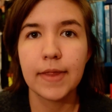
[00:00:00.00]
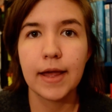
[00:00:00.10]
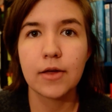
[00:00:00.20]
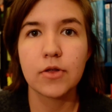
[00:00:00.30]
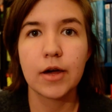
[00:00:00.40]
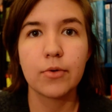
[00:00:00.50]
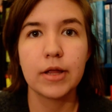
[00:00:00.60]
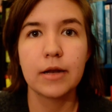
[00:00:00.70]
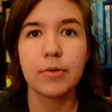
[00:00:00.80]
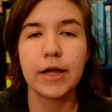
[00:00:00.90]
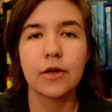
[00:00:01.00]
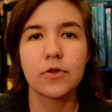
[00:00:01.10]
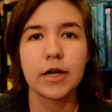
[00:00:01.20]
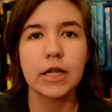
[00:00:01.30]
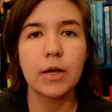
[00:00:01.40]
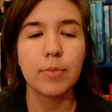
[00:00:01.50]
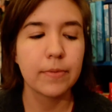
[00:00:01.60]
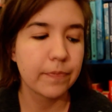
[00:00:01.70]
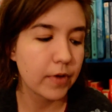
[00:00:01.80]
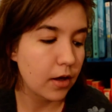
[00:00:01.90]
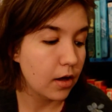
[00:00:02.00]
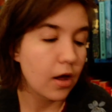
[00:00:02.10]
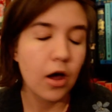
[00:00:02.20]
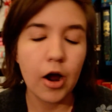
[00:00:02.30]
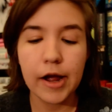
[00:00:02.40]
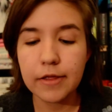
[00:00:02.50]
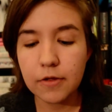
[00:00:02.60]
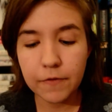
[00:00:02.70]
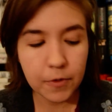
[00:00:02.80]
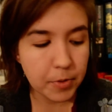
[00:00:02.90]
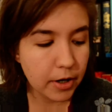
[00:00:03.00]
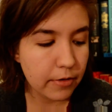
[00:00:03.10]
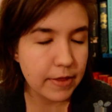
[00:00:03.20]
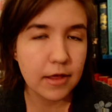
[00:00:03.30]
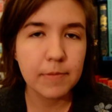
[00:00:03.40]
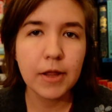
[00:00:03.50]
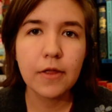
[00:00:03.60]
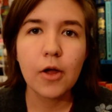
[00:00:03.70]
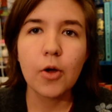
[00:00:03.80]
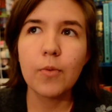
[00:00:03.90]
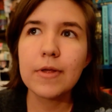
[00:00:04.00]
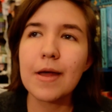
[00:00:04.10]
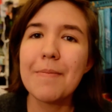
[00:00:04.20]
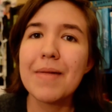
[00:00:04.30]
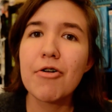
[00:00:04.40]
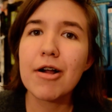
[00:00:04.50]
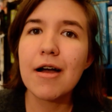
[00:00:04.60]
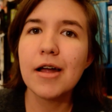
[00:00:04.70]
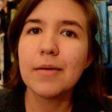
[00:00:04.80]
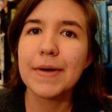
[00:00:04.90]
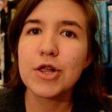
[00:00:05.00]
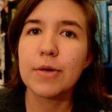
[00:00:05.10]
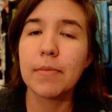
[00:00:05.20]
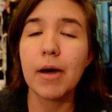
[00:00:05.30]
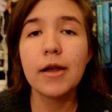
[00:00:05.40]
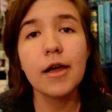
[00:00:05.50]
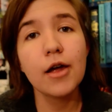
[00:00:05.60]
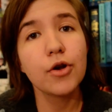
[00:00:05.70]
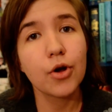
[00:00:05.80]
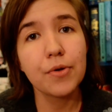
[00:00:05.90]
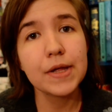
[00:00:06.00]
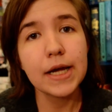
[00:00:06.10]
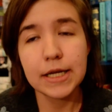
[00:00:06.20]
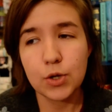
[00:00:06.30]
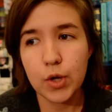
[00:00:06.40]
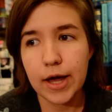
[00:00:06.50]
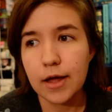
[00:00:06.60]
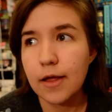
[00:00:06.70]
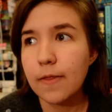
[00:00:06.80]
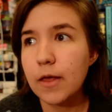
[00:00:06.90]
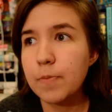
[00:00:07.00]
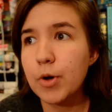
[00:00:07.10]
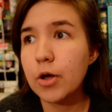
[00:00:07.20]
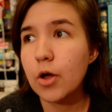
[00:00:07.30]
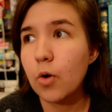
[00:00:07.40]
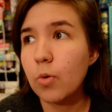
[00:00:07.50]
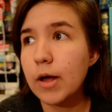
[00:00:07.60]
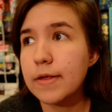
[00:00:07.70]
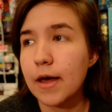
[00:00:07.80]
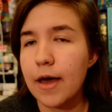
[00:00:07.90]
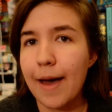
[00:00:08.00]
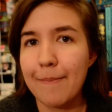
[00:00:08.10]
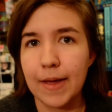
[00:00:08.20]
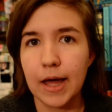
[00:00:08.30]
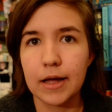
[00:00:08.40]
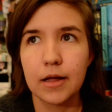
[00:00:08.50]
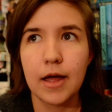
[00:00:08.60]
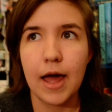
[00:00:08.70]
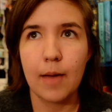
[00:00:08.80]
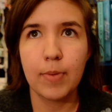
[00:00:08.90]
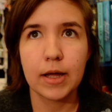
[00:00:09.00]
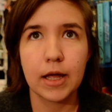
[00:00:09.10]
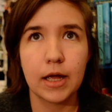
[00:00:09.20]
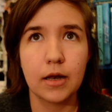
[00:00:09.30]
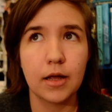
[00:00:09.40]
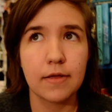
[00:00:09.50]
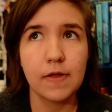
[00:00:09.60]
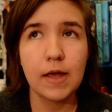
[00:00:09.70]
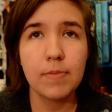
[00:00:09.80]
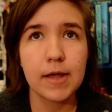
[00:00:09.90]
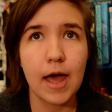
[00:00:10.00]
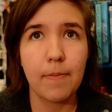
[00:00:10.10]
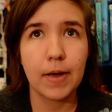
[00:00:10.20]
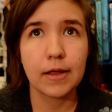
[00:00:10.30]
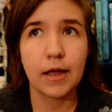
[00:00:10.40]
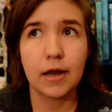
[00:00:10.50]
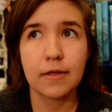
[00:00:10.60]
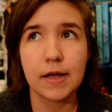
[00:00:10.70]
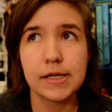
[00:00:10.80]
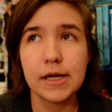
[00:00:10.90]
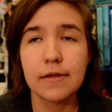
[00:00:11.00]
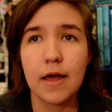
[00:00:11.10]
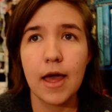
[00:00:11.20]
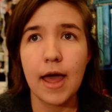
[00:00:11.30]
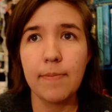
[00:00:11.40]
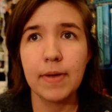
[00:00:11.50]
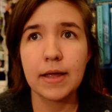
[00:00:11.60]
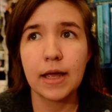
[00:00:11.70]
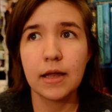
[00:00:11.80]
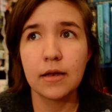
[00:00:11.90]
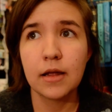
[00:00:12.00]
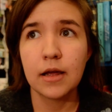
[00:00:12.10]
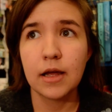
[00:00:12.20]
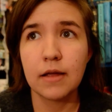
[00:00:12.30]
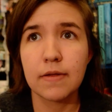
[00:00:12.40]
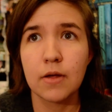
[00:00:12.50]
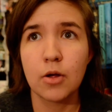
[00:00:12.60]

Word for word: Hashtag relatable, hashtag deep. Alright, so the first book I read this month was Americanah by Chimamanda Ngozi Adichie. This book was epic. Epic in its themes, epic in its ideas, epic in its